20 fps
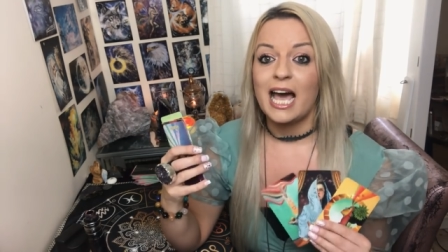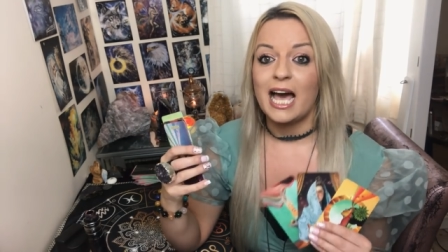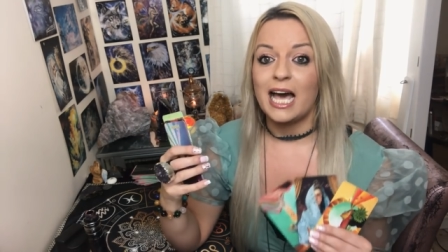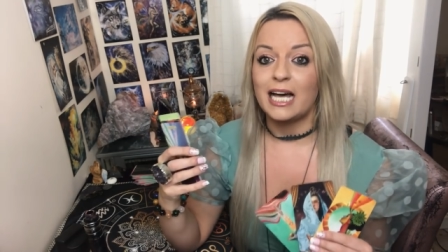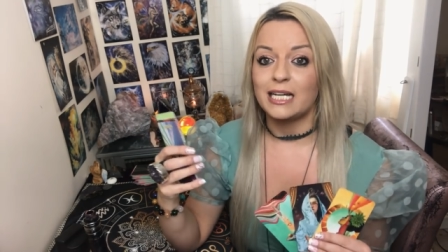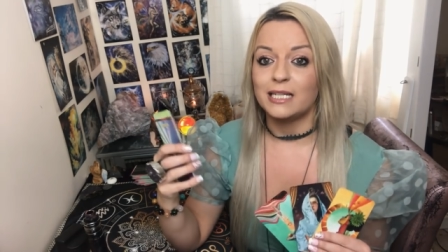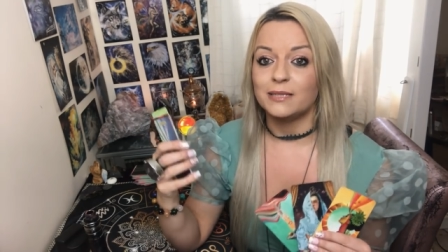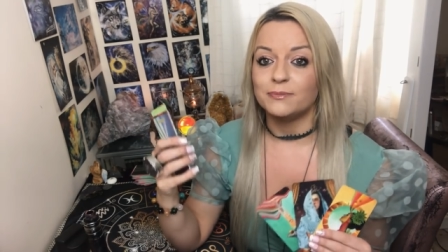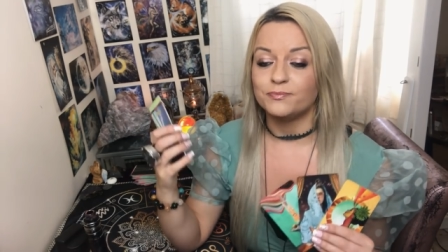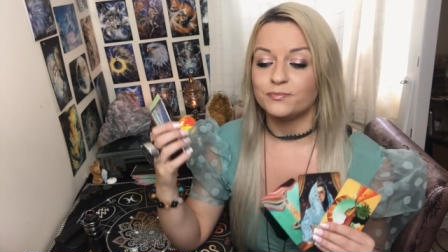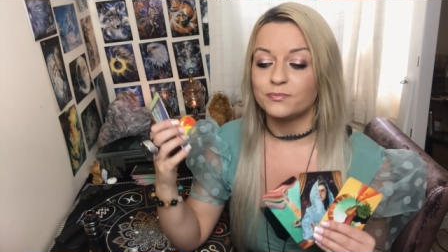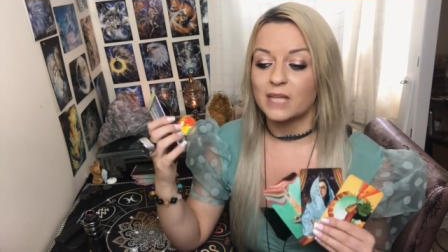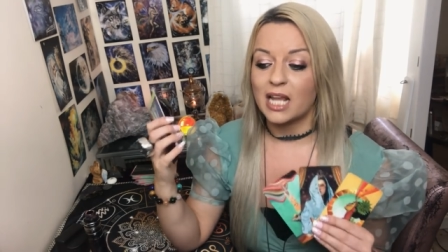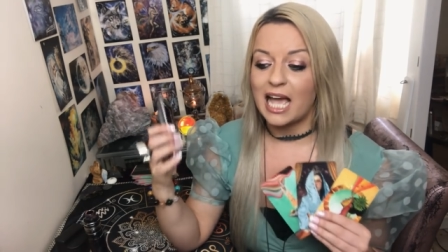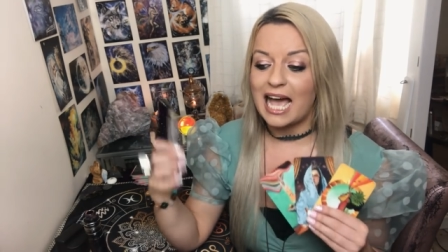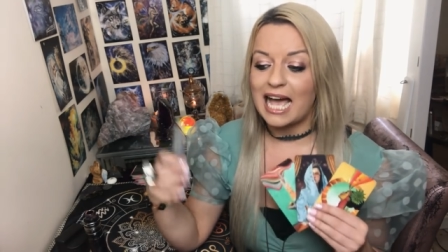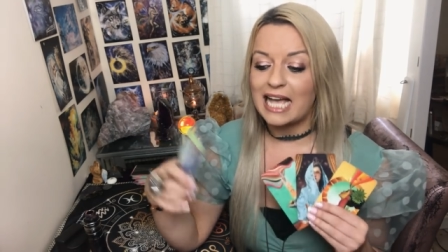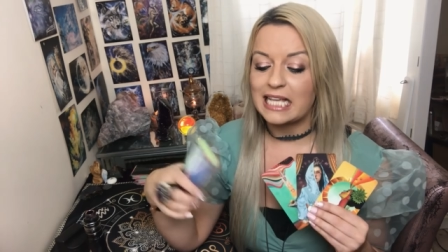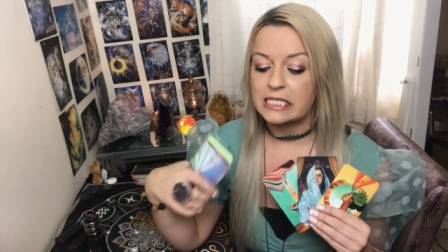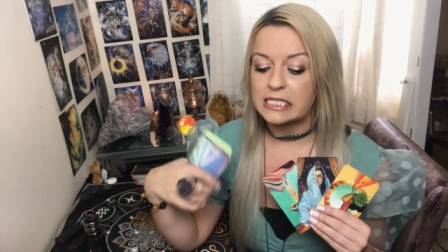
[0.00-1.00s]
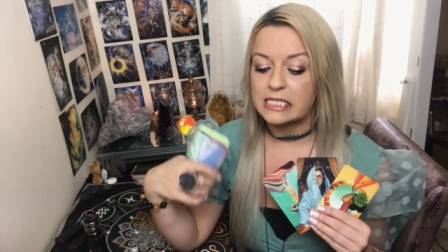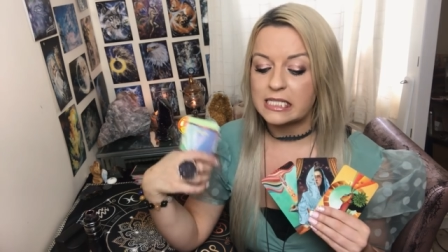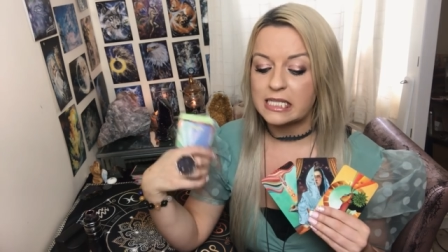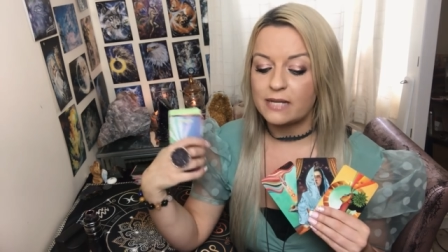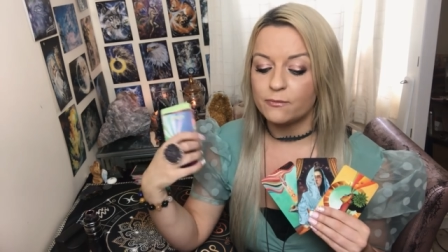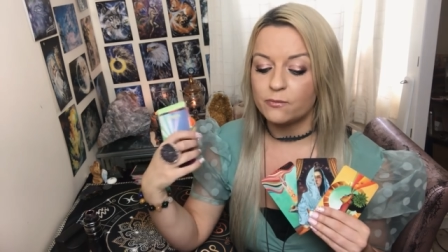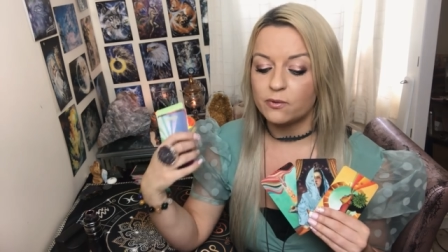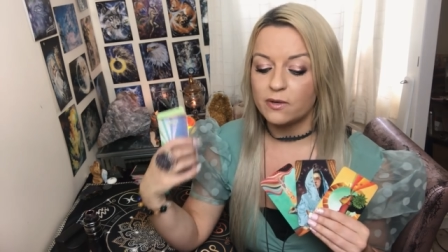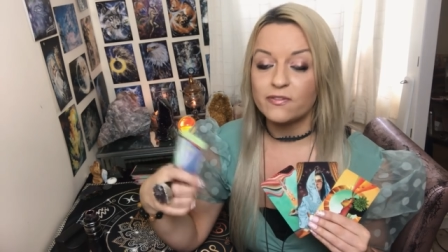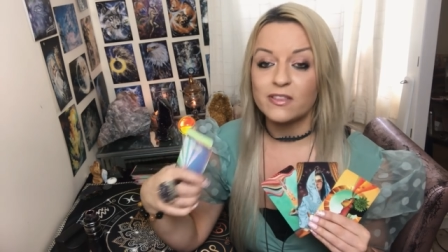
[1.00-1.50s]
Um, and
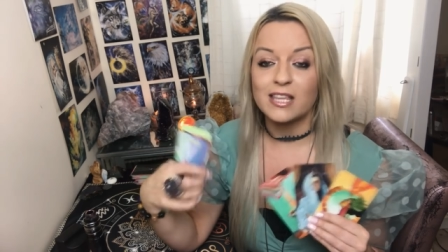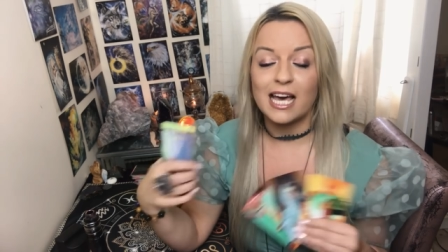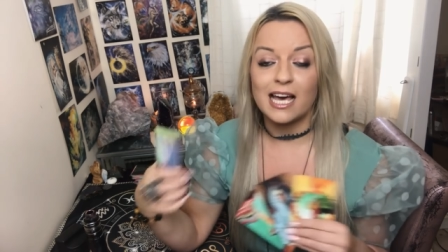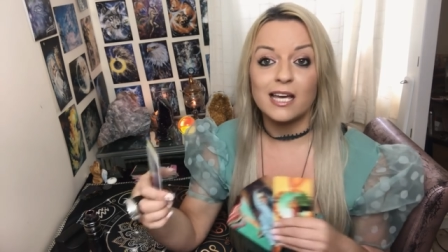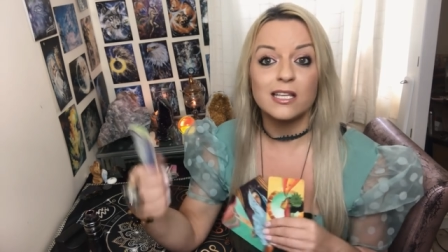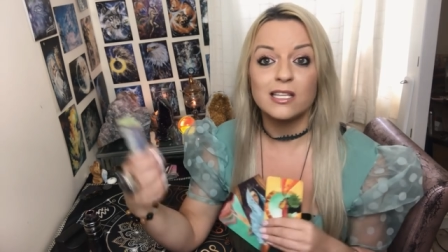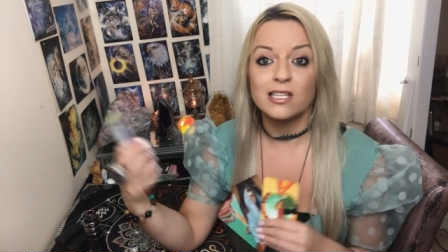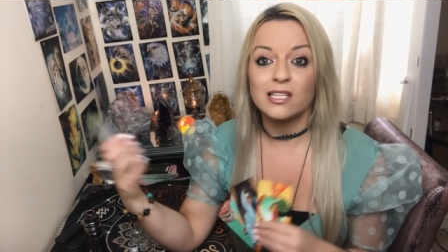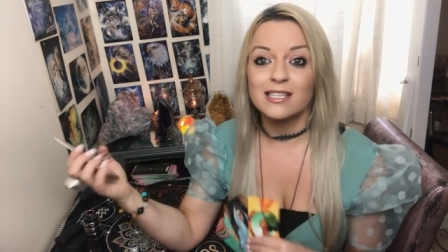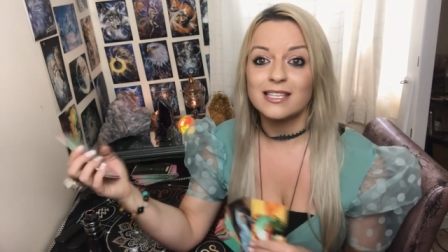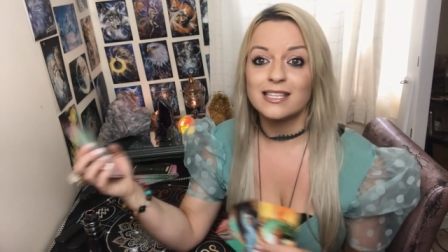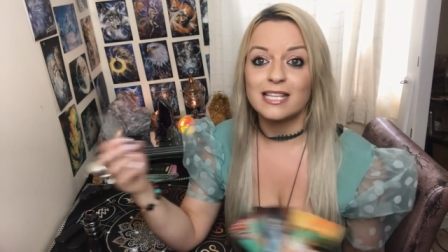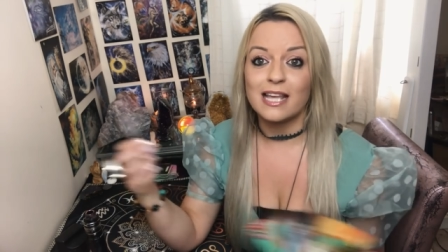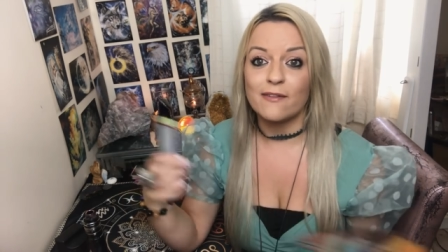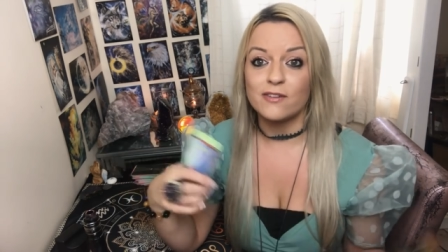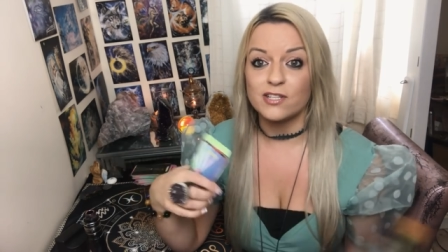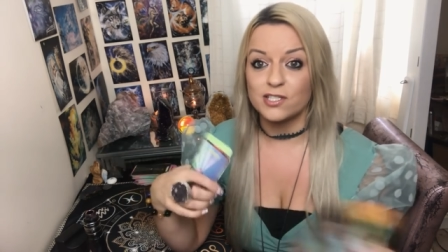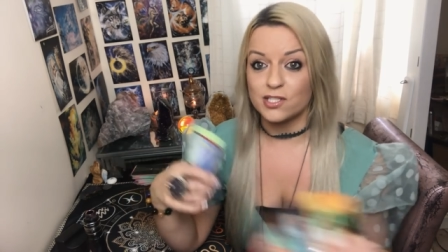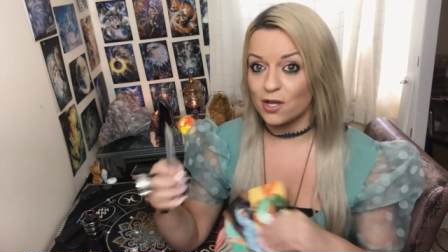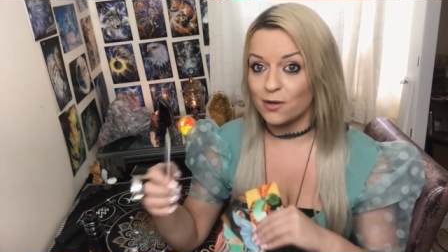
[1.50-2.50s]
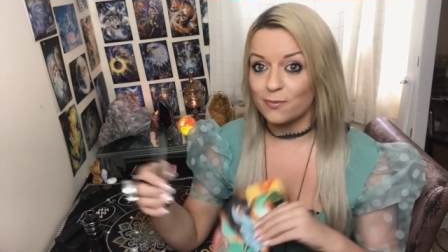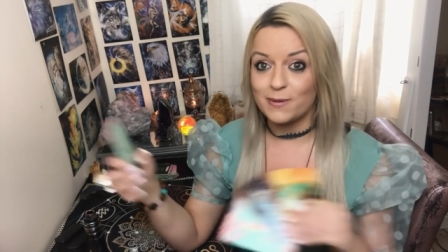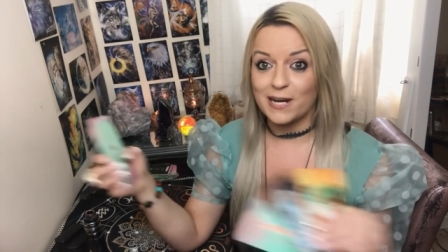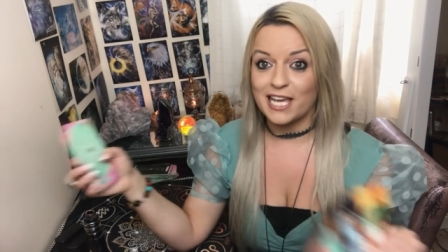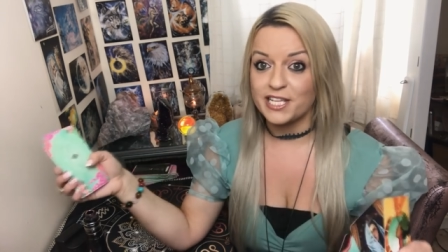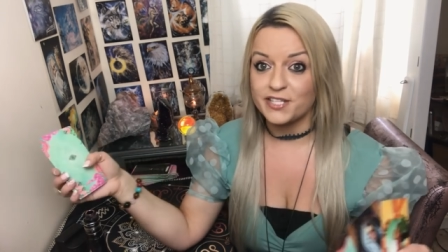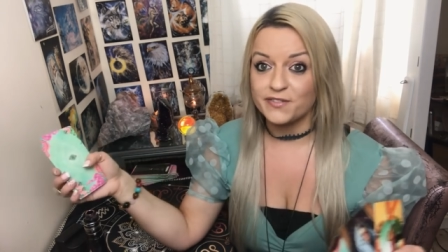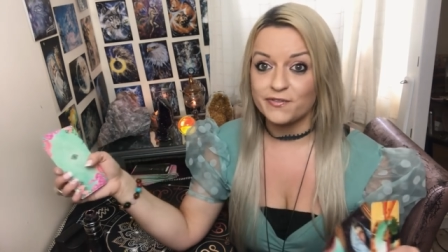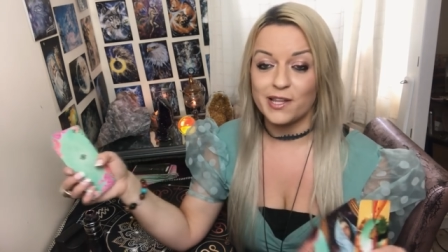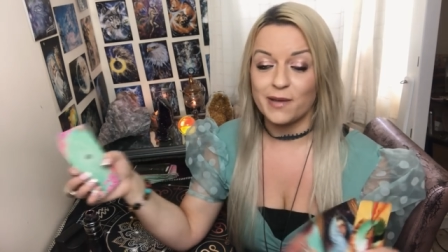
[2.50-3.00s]
with that, there is no
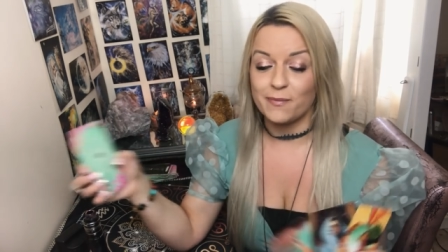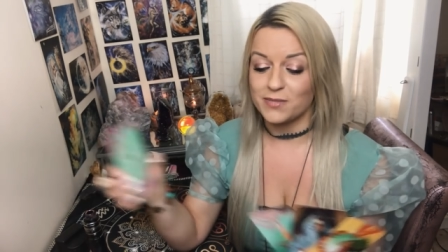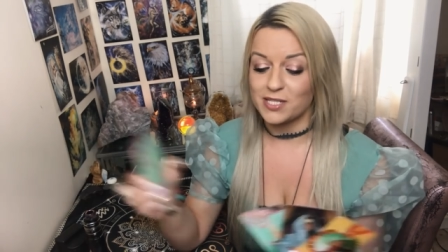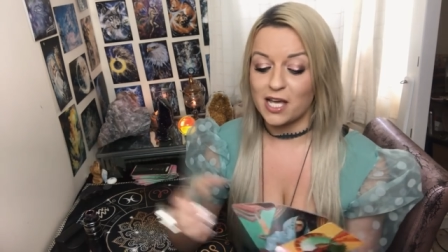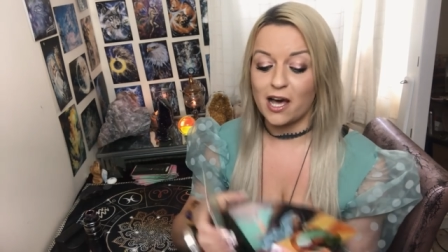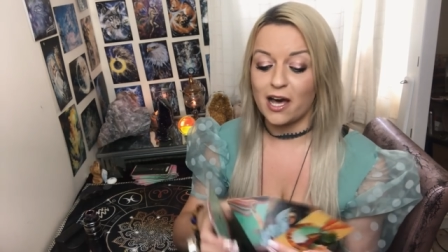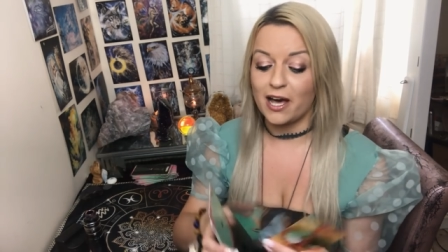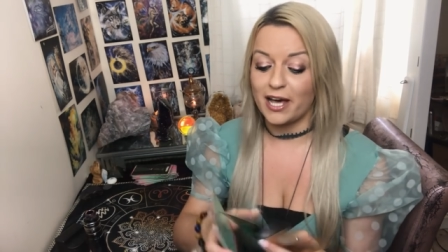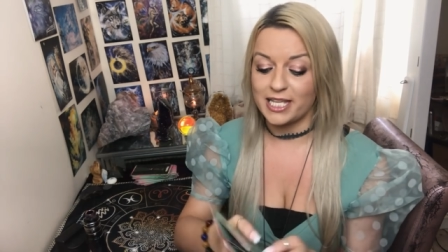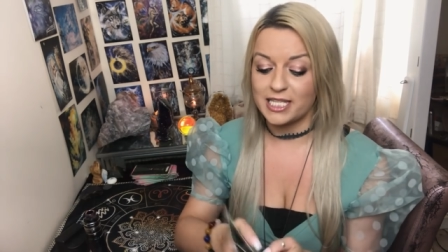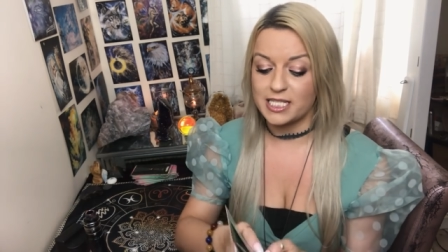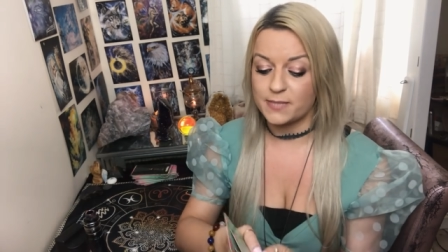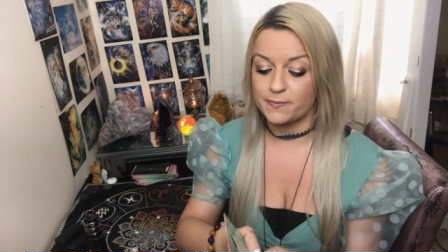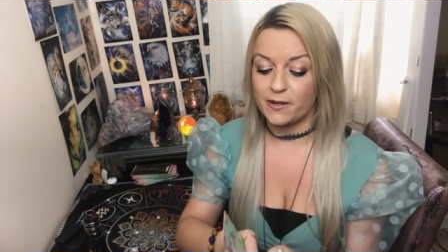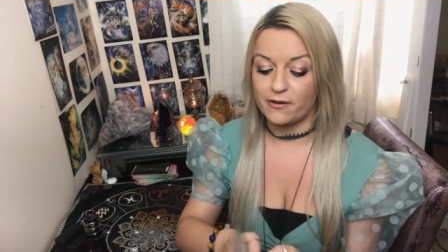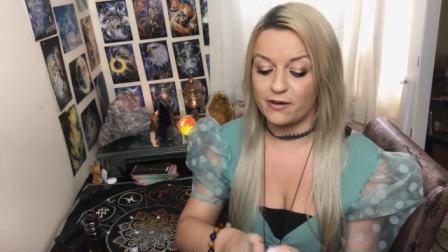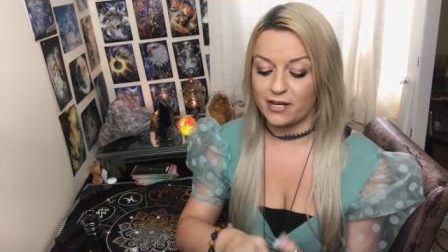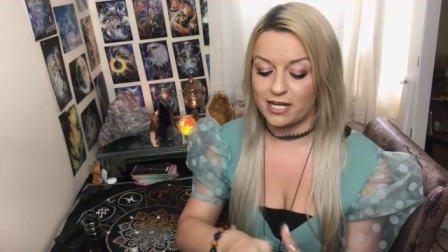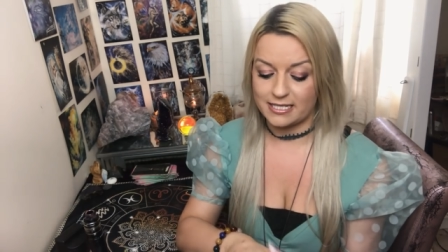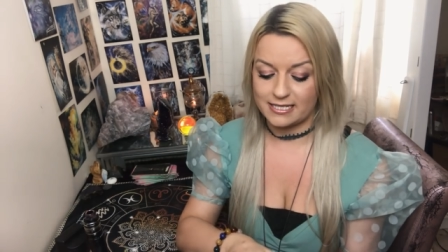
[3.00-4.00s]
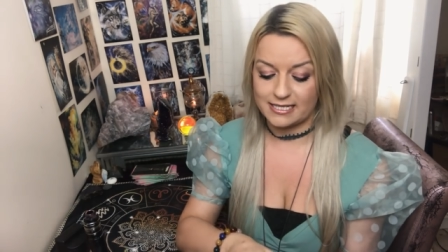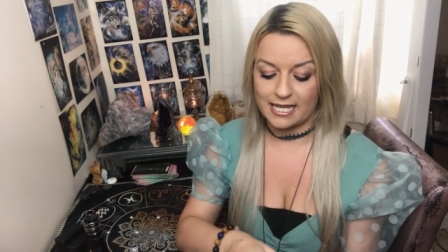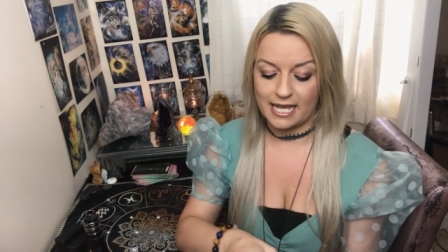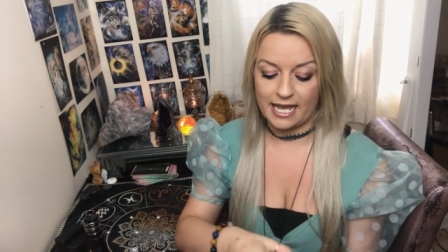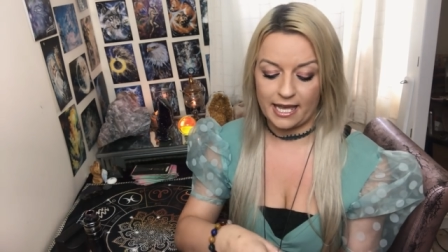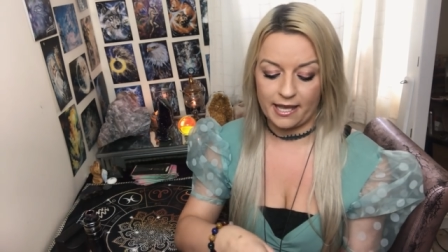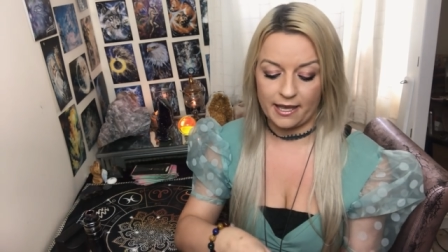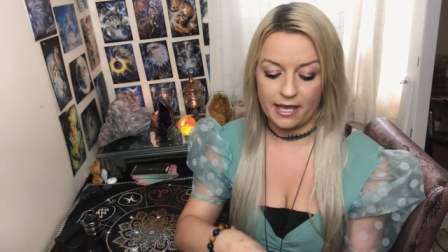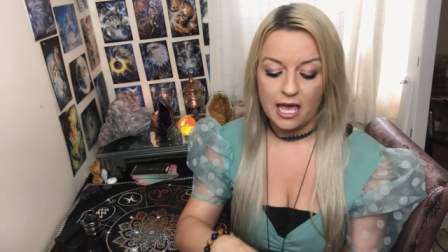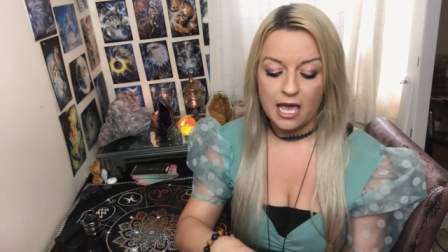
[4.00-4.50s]
place for them to hide, Spirit is
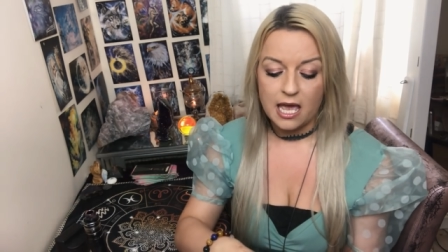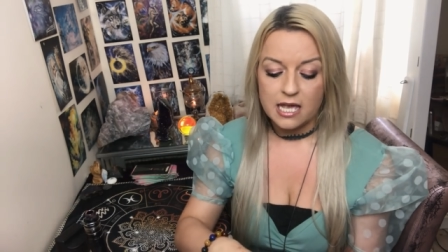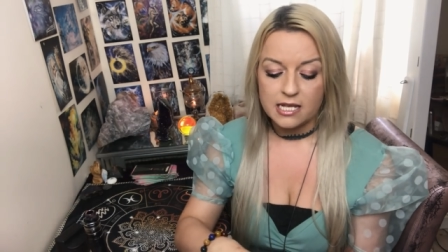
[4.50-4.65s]
saying.